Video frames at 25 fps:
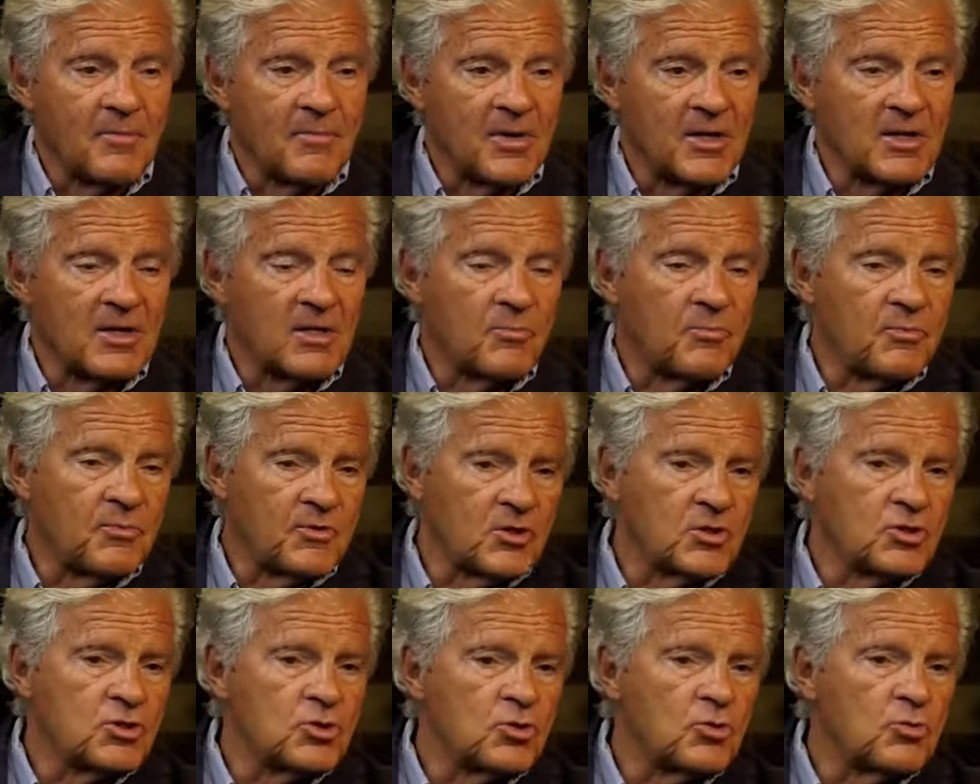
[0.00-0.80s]
But
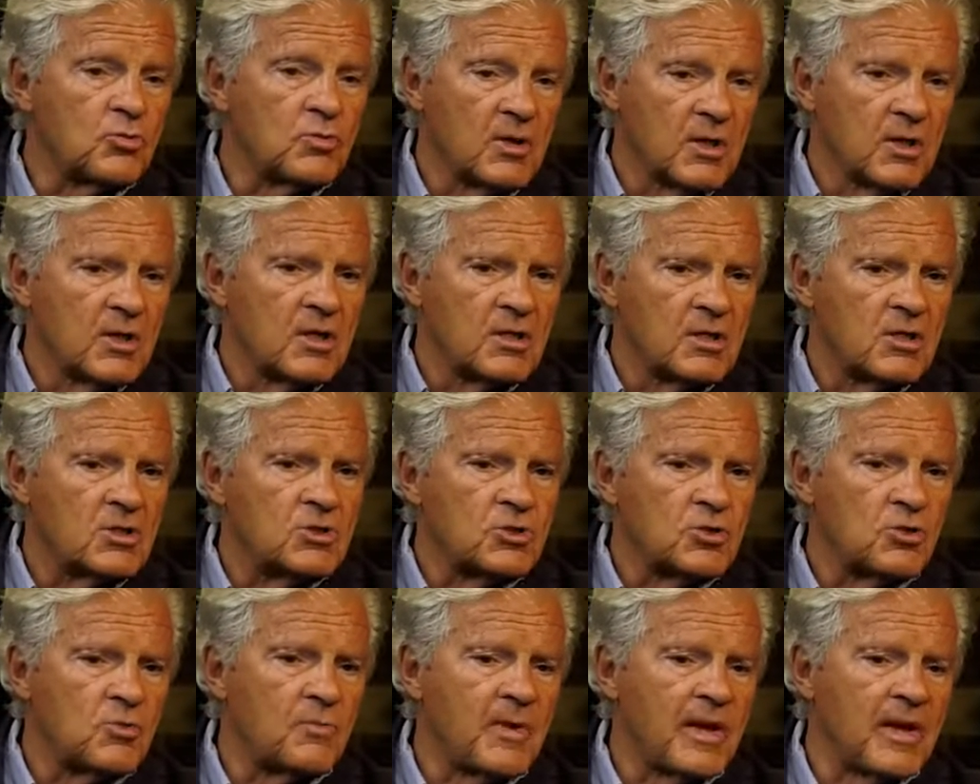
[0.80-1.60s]
the
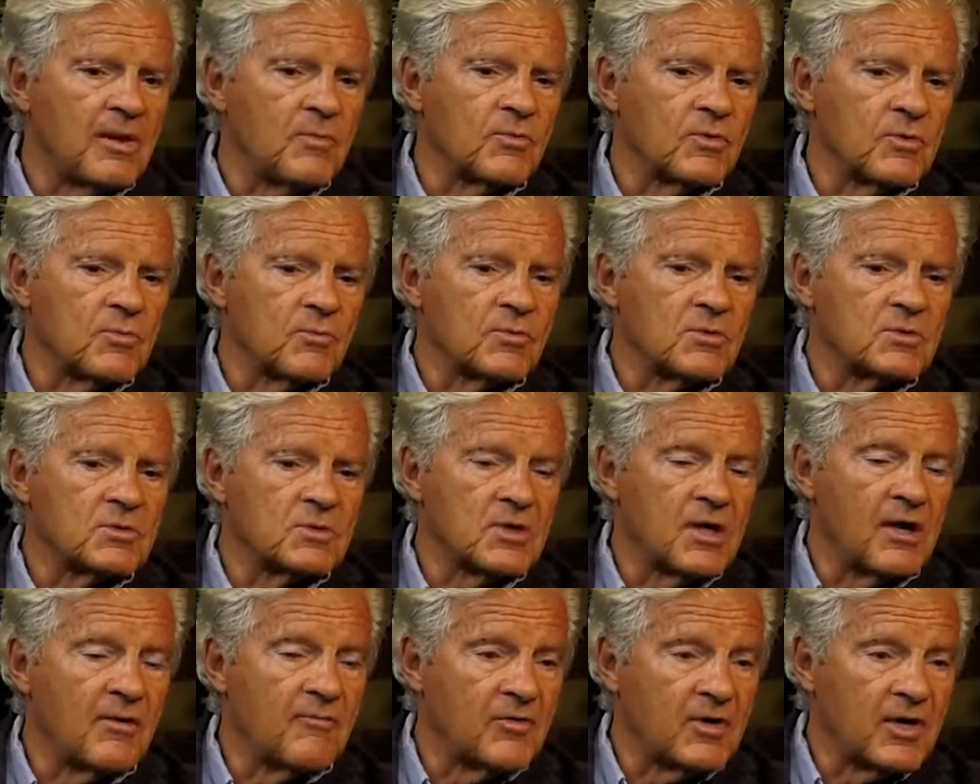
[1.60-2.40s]
two main one was
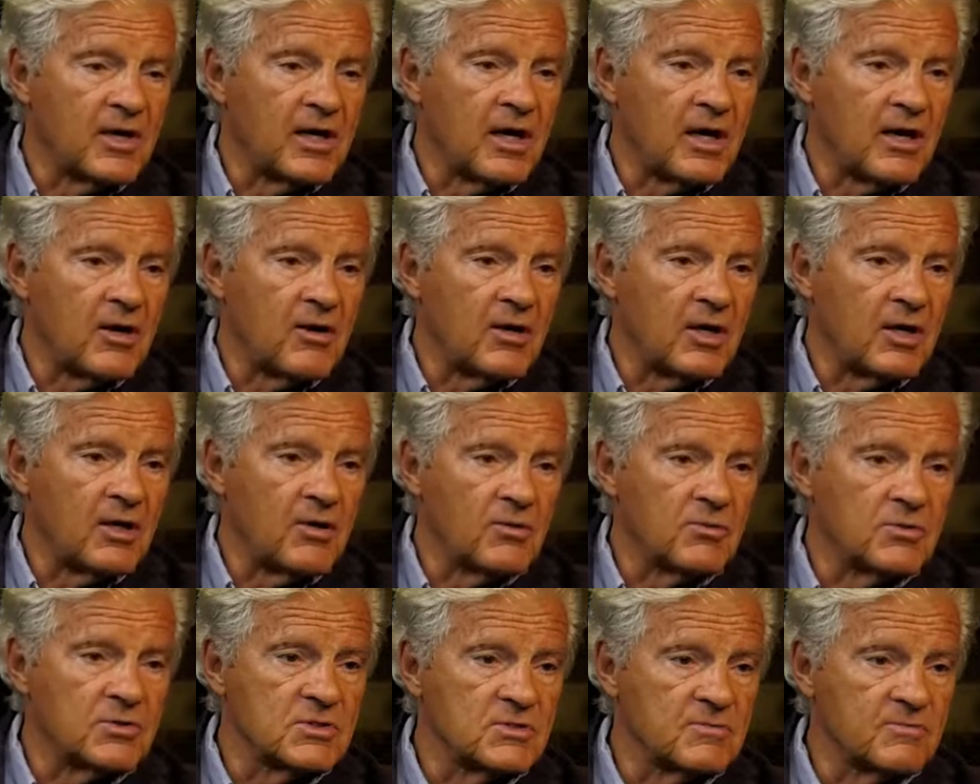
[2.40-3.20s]
Governor Kerry,
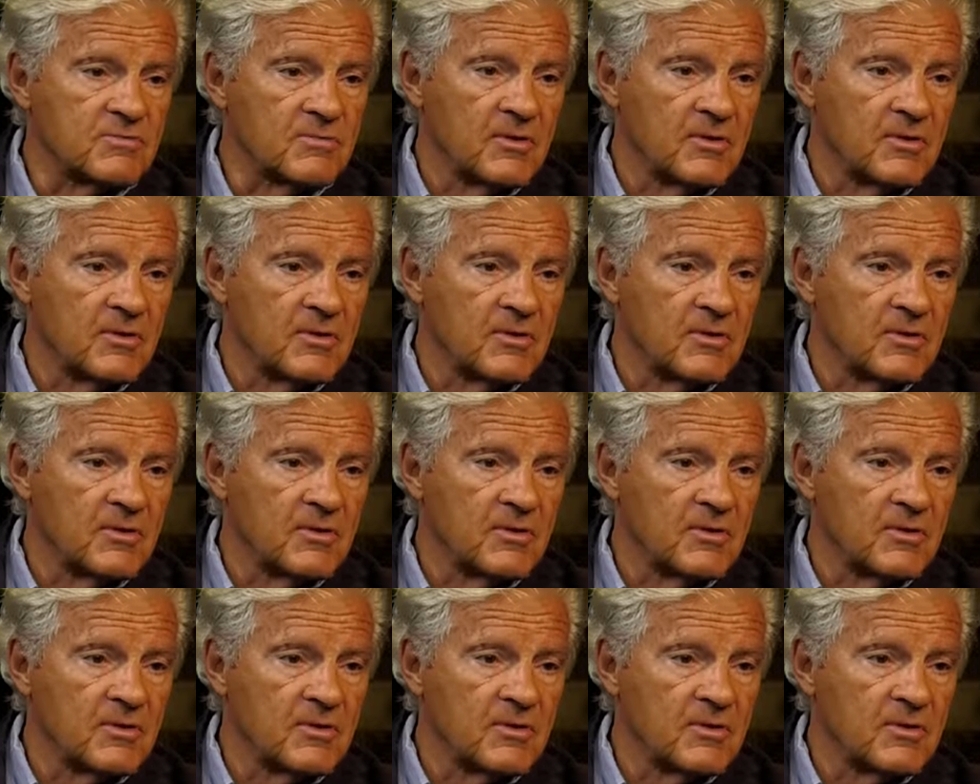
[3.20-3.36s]
who is a